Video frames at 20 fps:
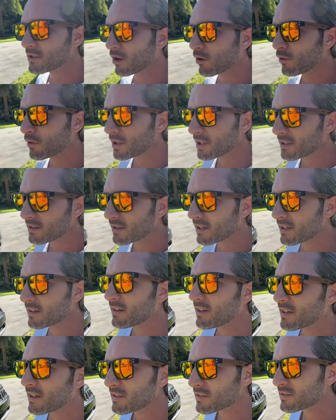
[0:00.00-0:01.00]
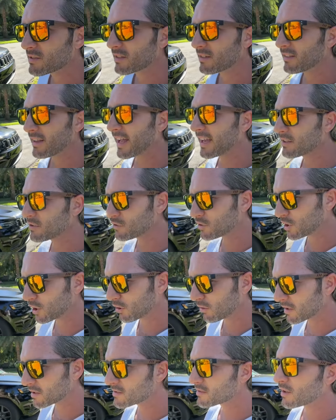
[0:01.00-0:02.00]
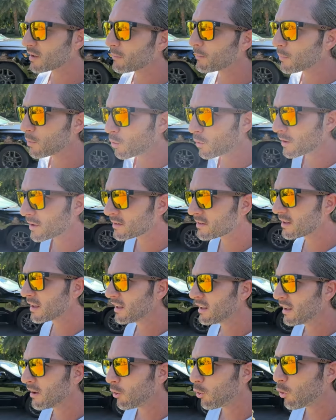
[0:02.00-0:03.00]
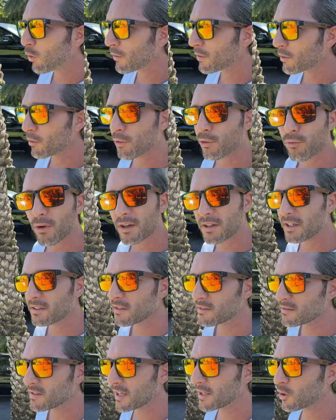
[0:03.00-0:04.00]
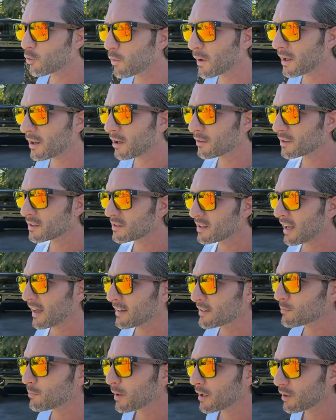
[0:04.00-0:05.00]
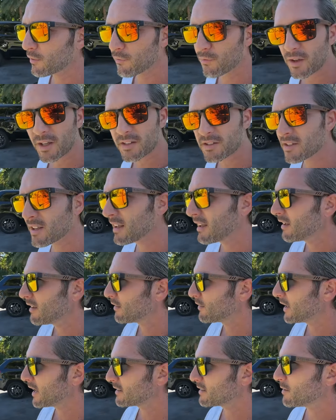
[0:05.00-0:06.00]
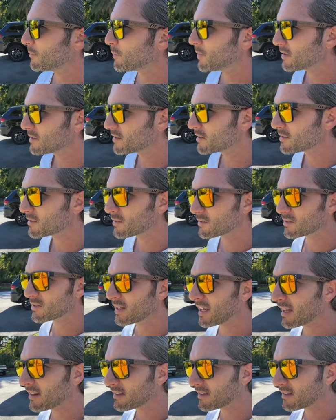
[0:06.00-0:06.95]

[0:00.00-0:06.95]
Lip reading: already done this last year at some point, or they're threatening to take away all the tax benefits that the businesses get